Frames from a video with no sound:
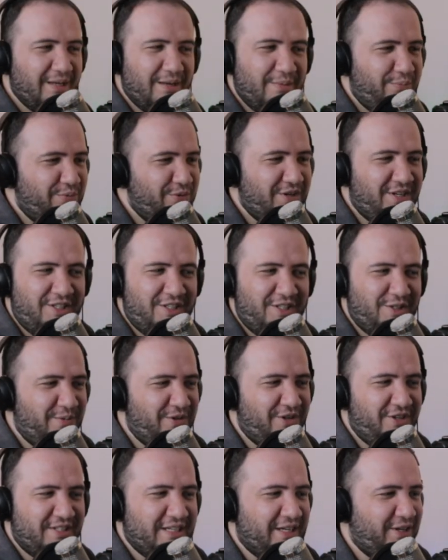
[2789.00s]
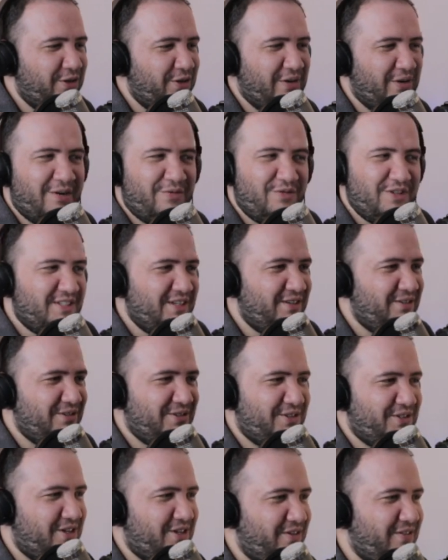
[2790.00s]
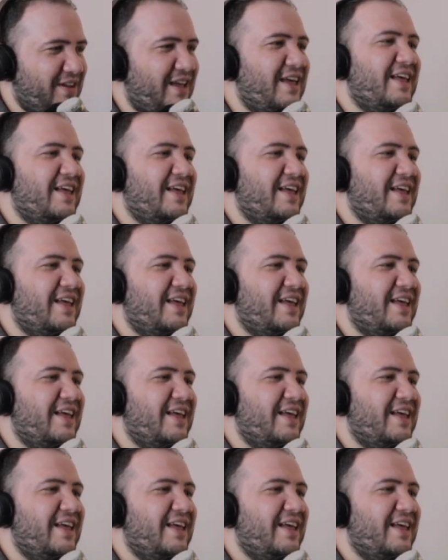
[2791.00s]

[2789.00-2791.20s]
Britney Spears, I know every single song.